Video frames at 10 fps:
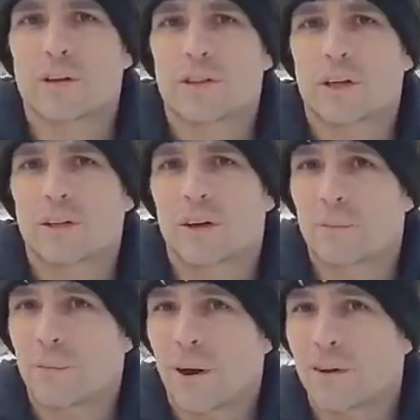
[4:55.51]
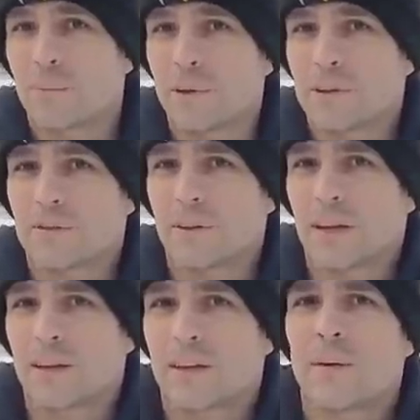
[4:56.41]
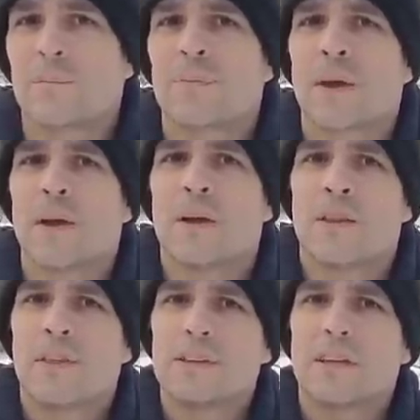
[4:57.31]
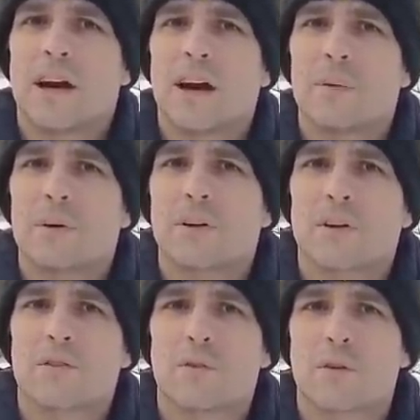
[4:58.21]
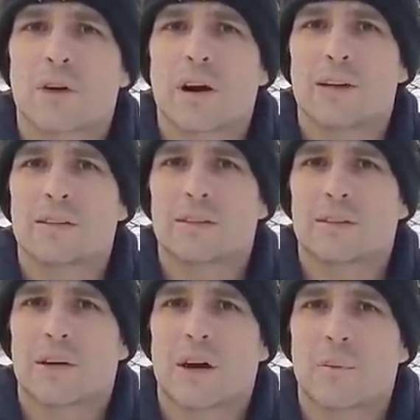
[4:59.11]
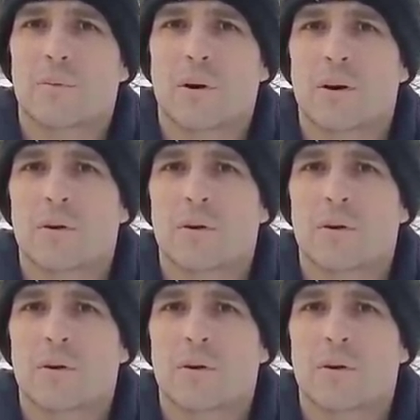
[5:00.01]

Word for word: new project on a brand new piece of land, things that I would look for as the top